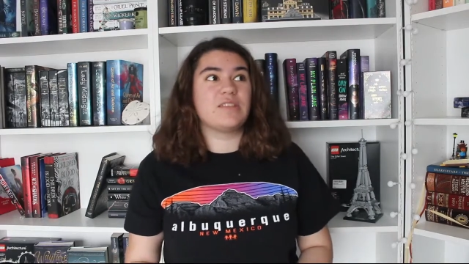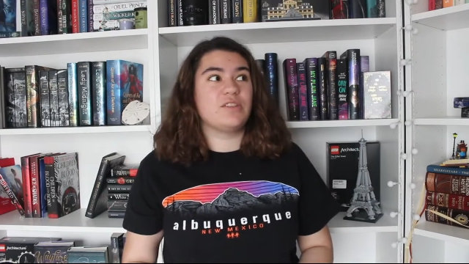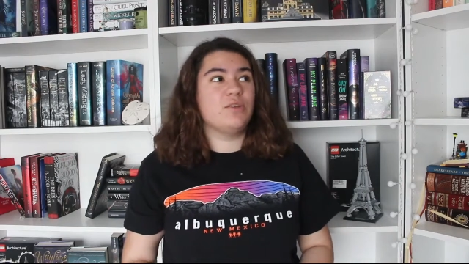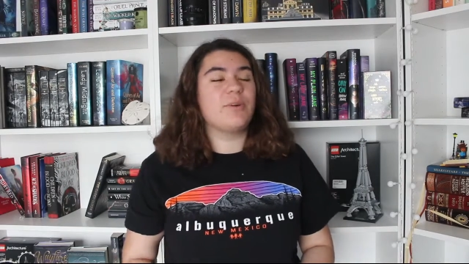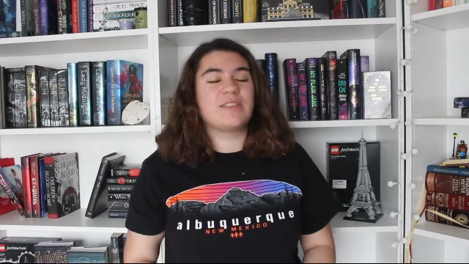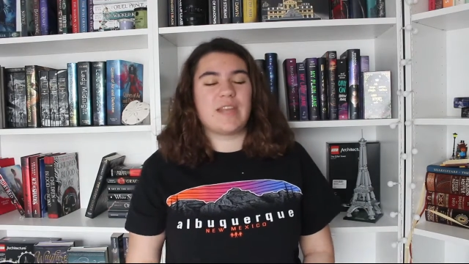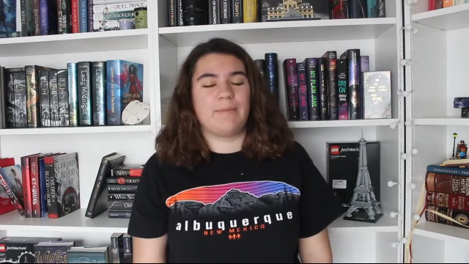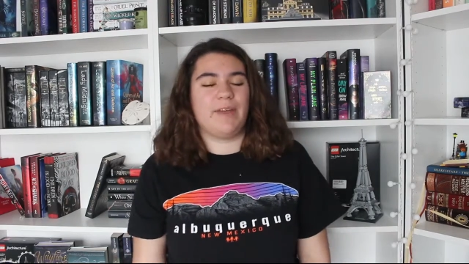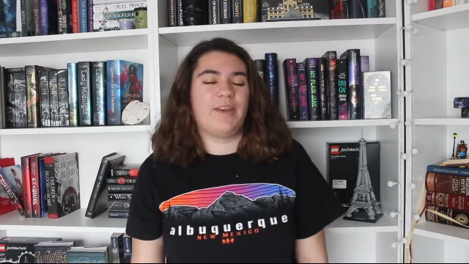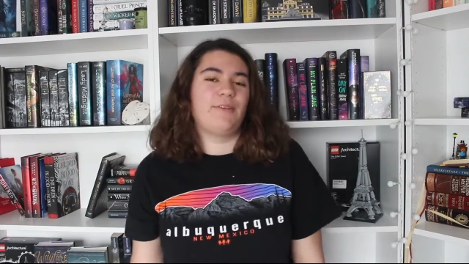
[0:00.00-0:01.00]
two books that
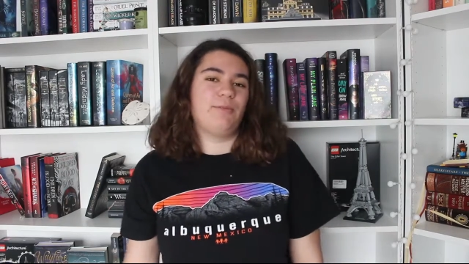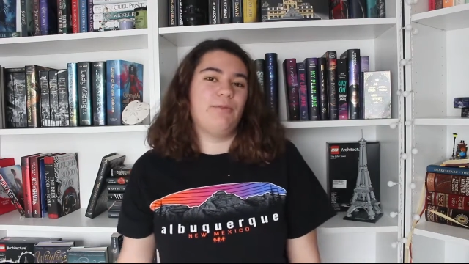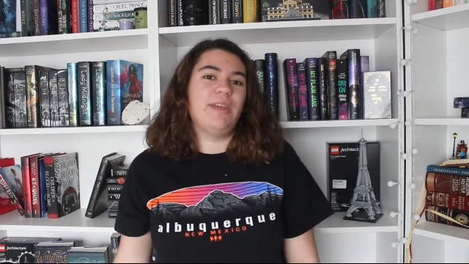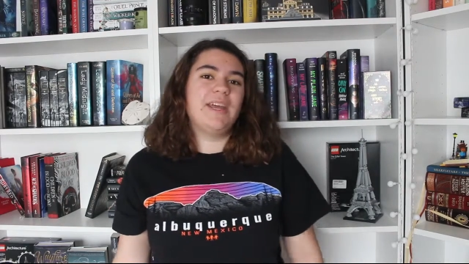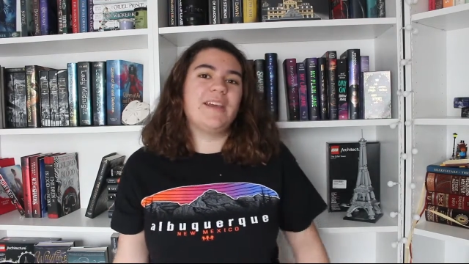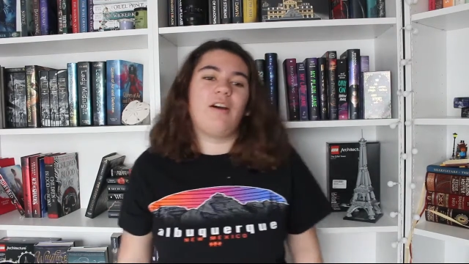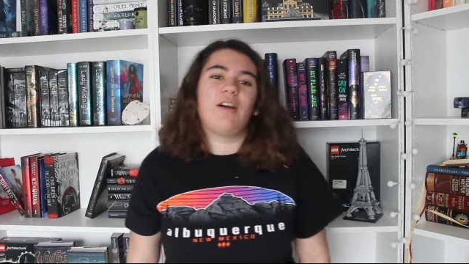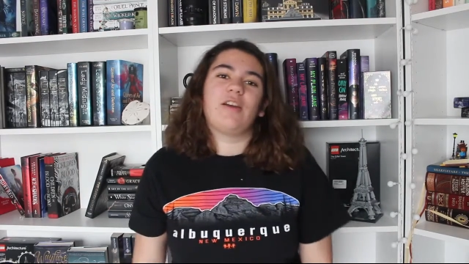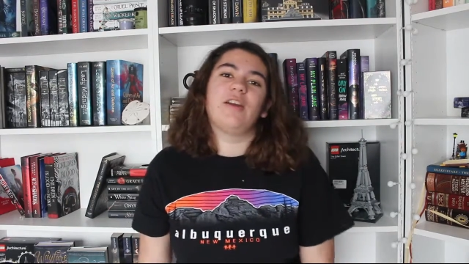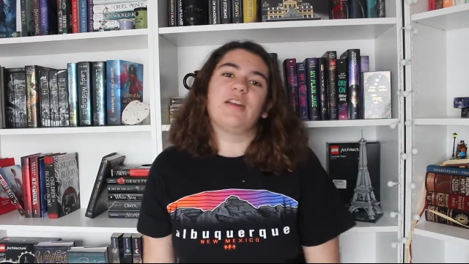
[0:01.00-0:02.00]
I'm planning on rereading
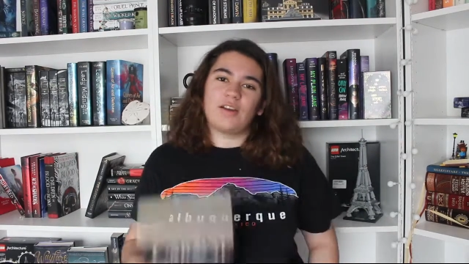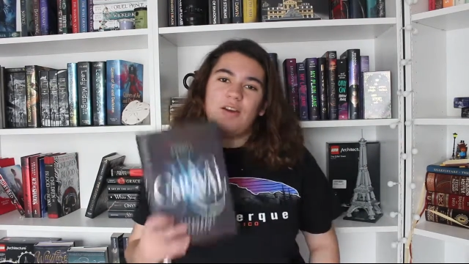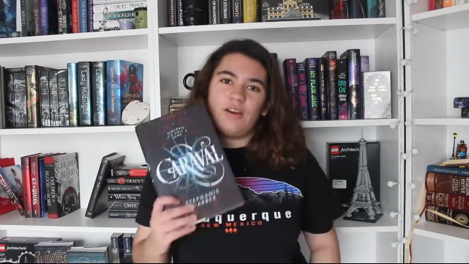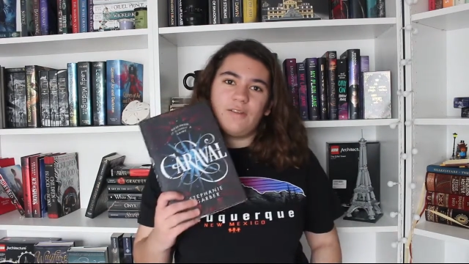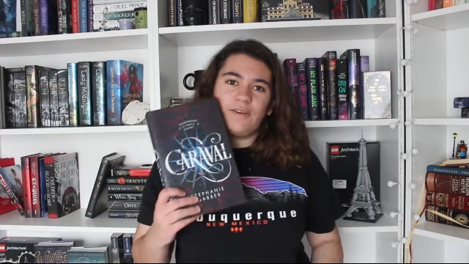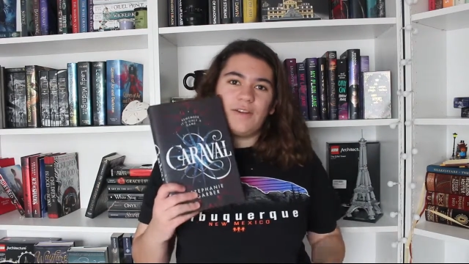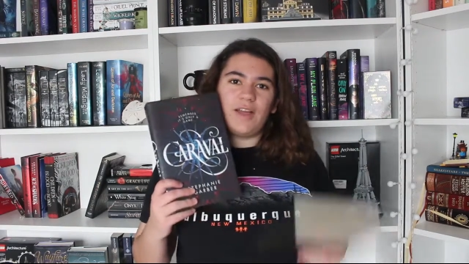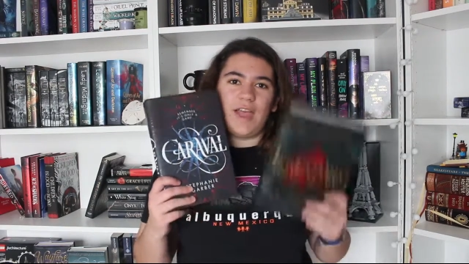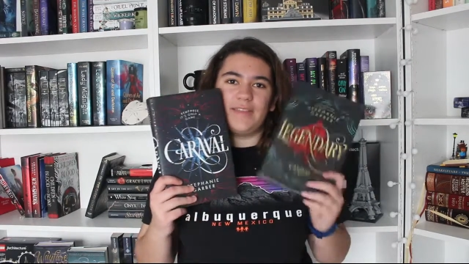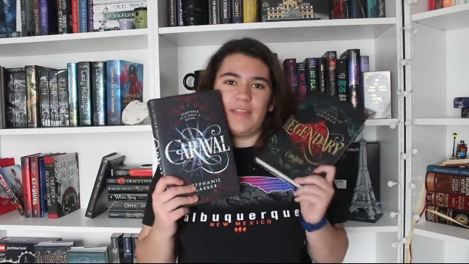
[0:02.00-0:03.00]
are
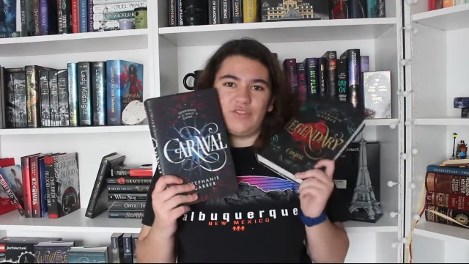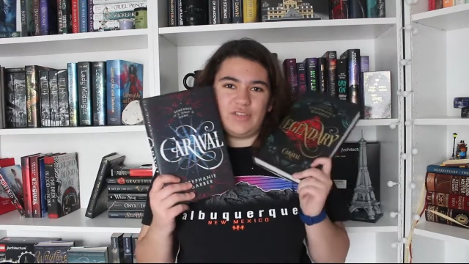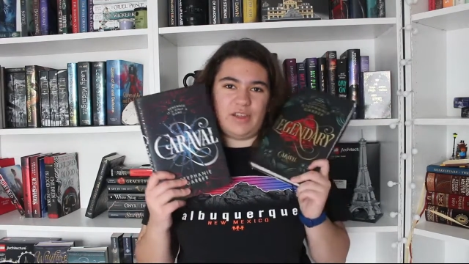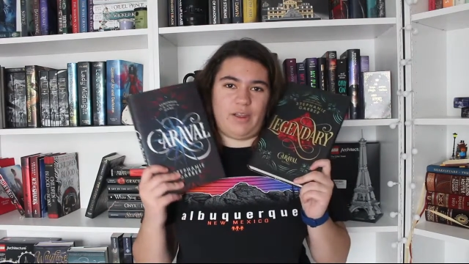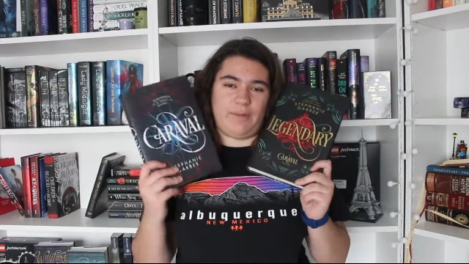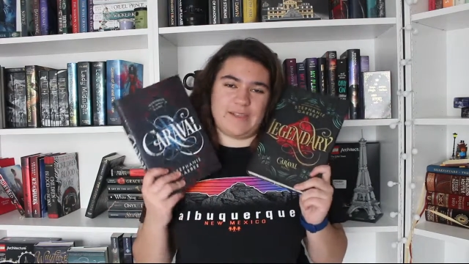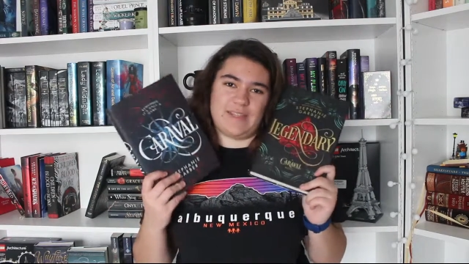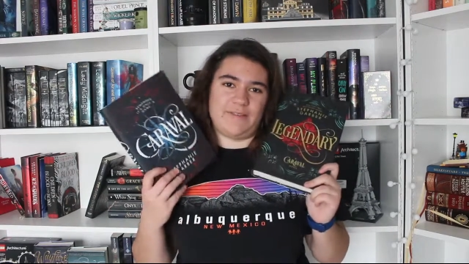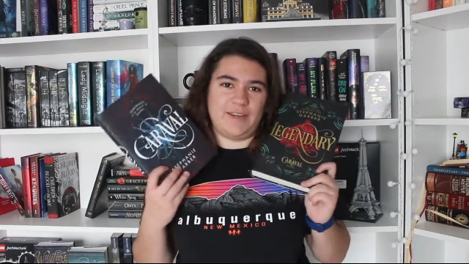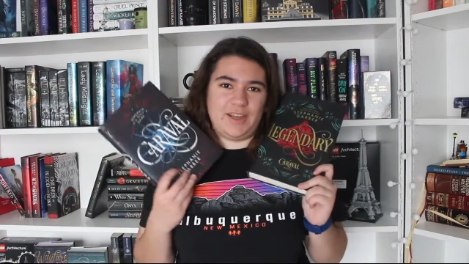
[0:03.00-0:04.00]
Carnival and Legendary by
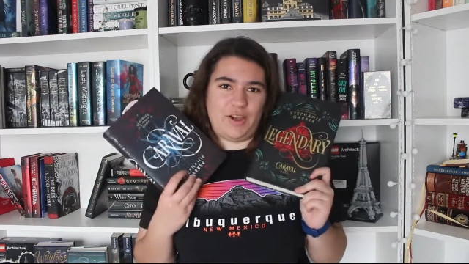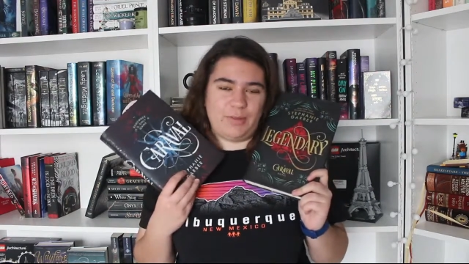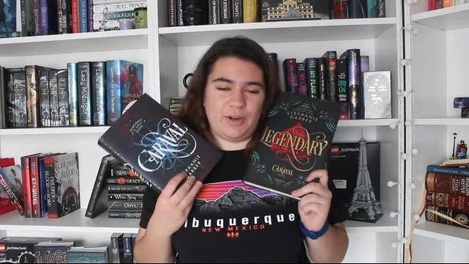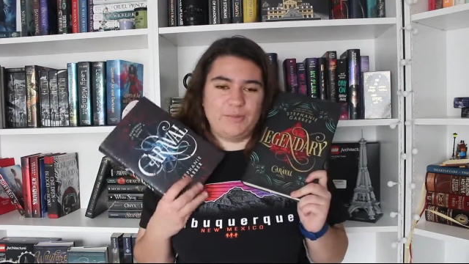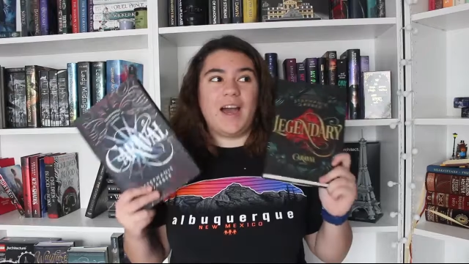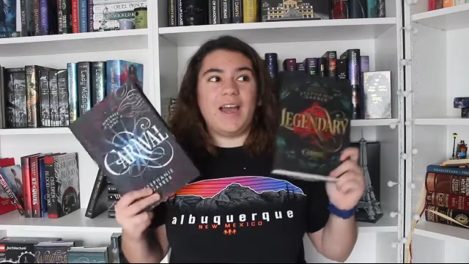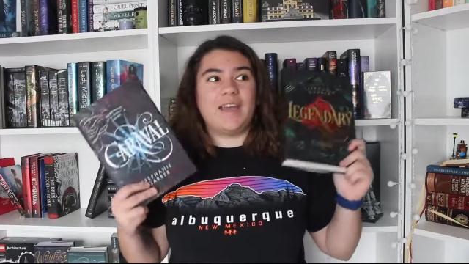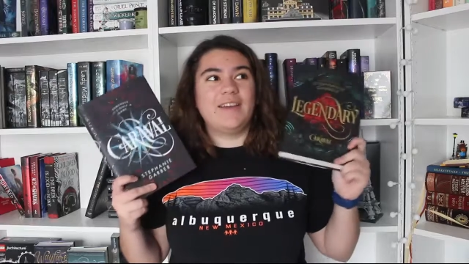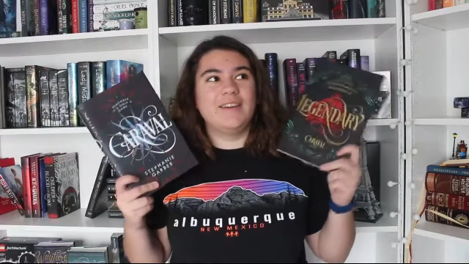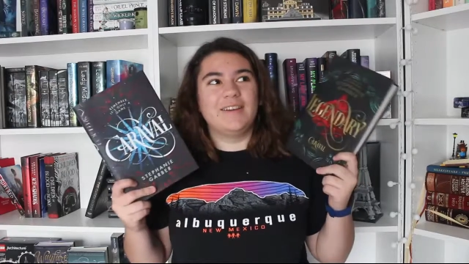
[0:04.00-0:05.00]
Stephanie Garber.
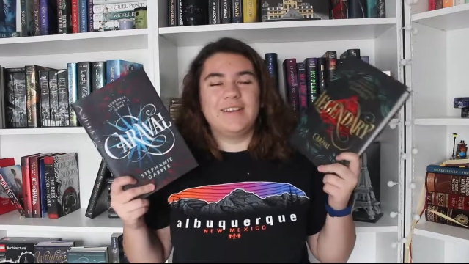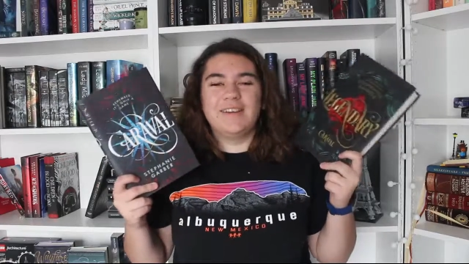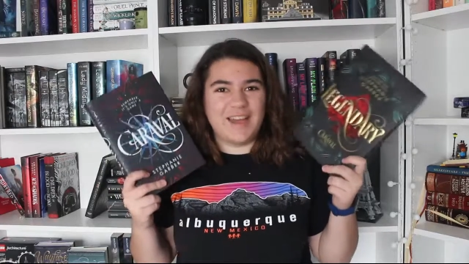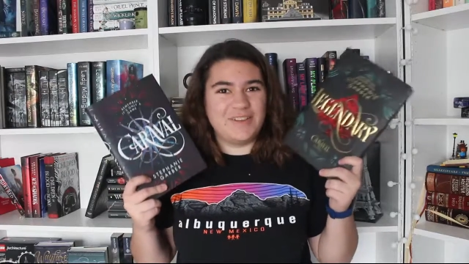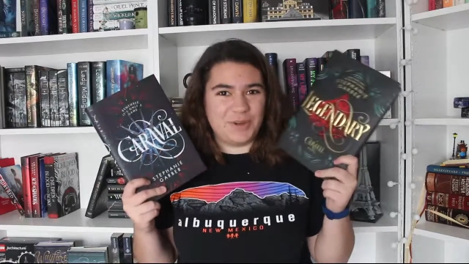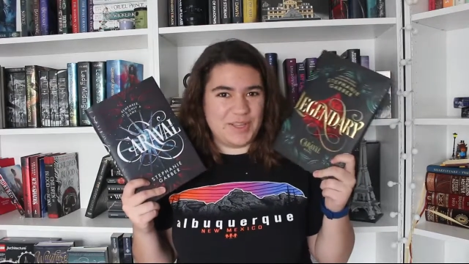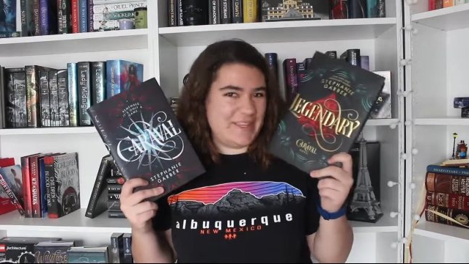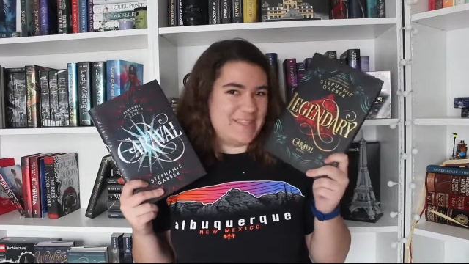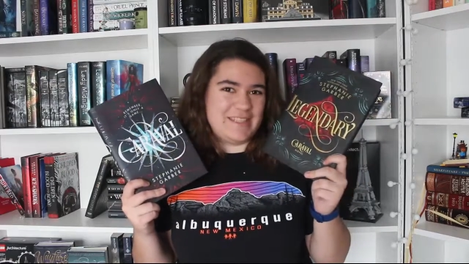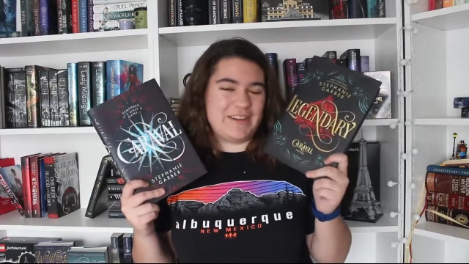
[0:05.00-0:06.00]
I adore
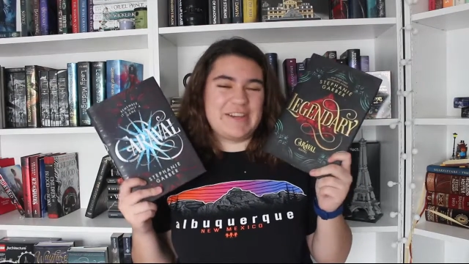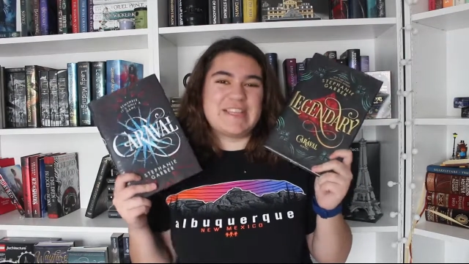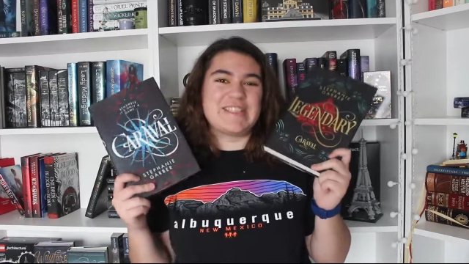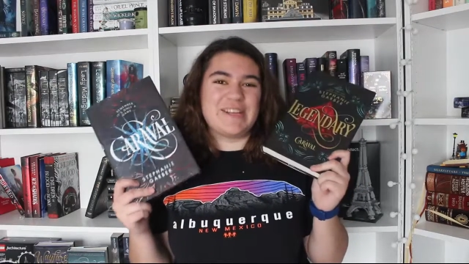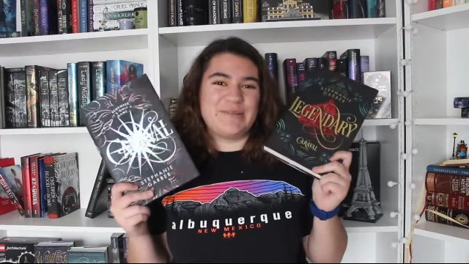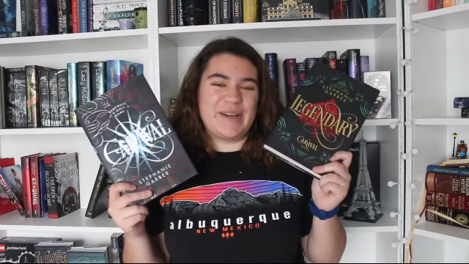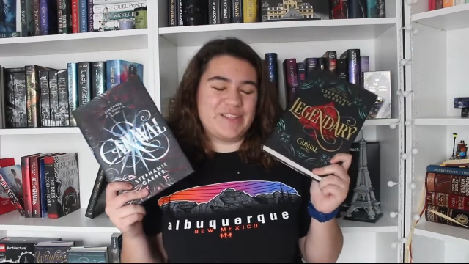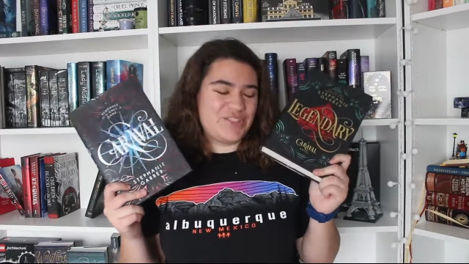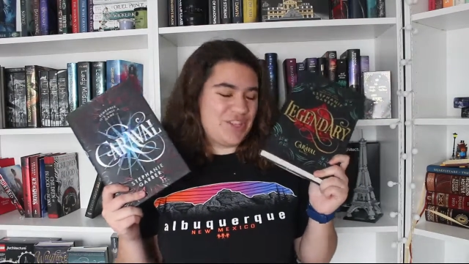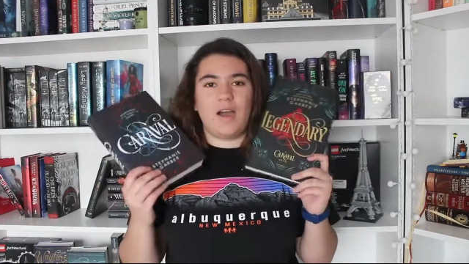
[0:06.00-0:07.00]
this series so much.